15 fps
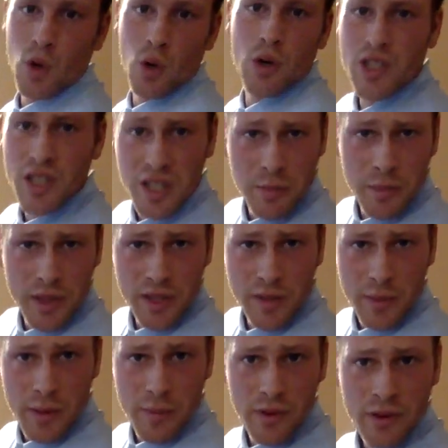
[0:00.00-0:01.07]
or just a piece of
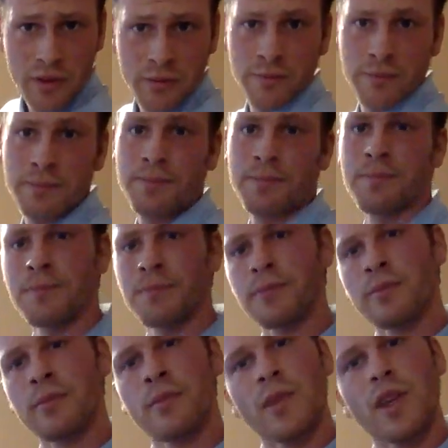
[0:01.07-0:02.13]
paper
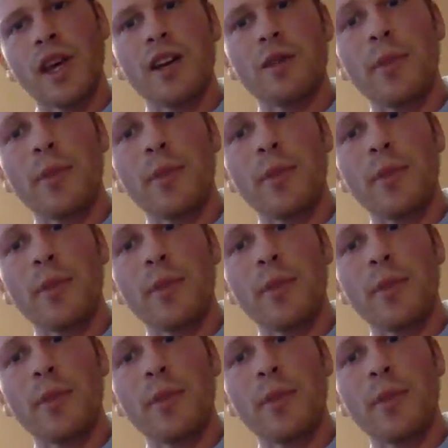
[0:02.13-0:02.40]
and a